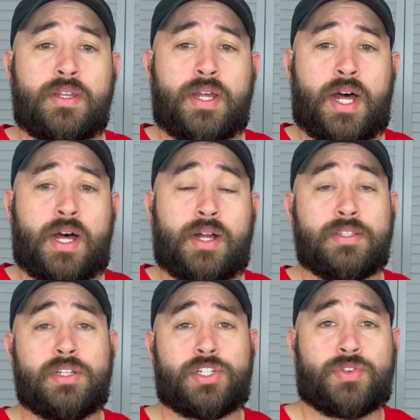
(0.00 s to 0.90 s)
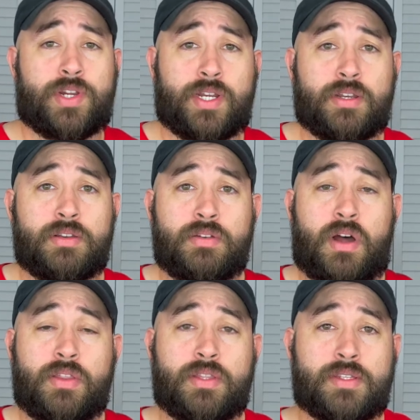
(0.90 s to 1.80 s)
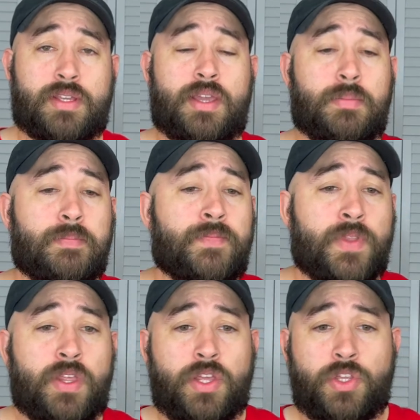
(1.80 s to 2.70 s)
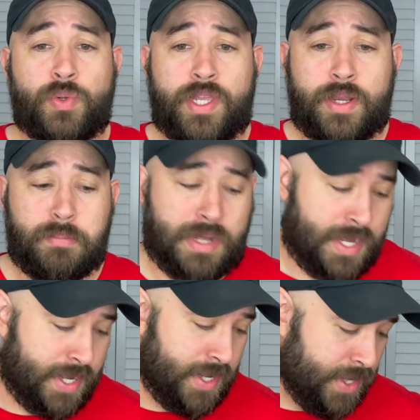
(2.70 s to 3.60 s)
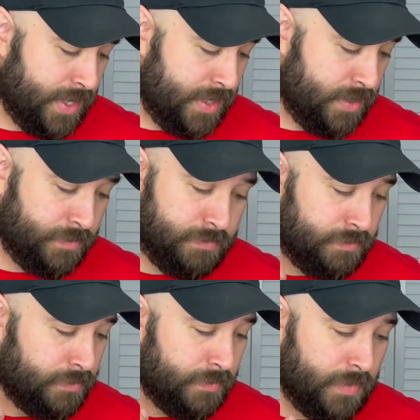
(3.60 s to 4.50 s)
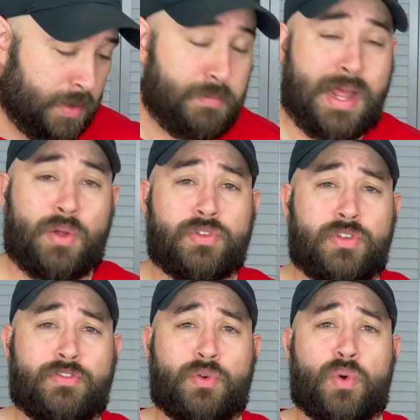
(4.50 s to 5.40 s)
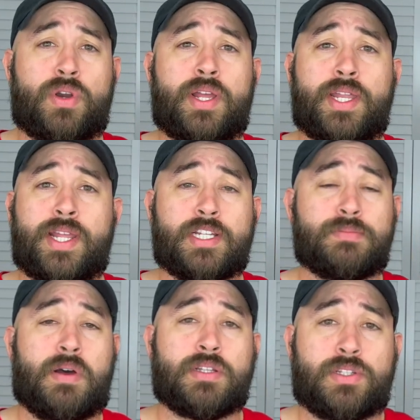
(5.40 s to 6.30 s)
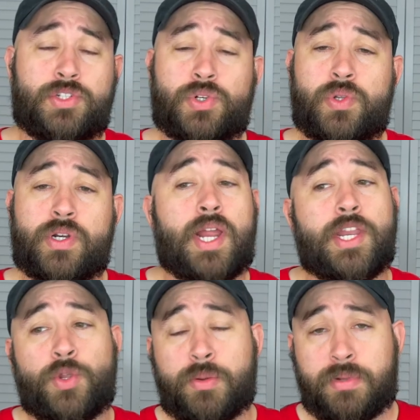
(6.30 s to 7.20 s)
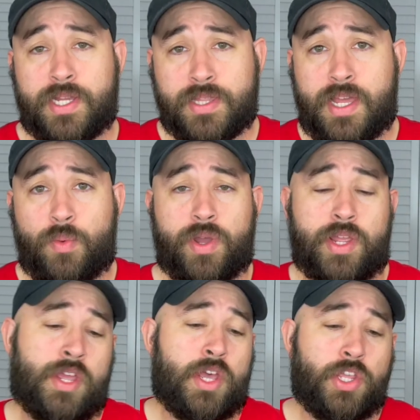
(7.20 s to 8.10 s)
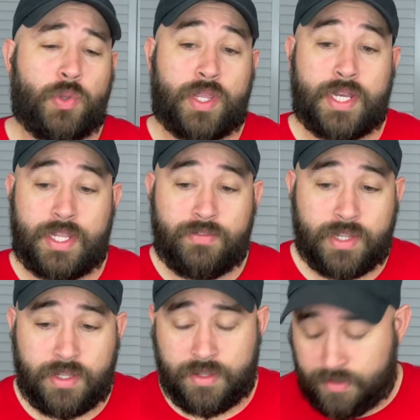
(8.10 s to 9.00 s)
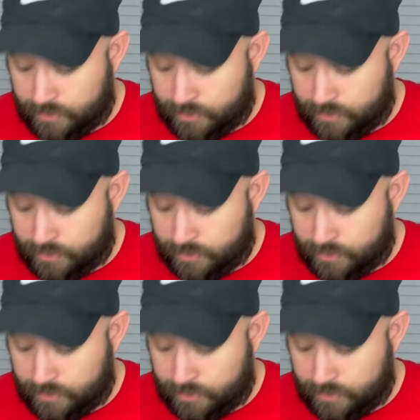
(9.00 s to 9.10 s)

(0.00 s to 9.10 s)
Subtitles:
a touchscreen on this game. You can buy a mount for an Xbox controller and you can play it that way. You can even get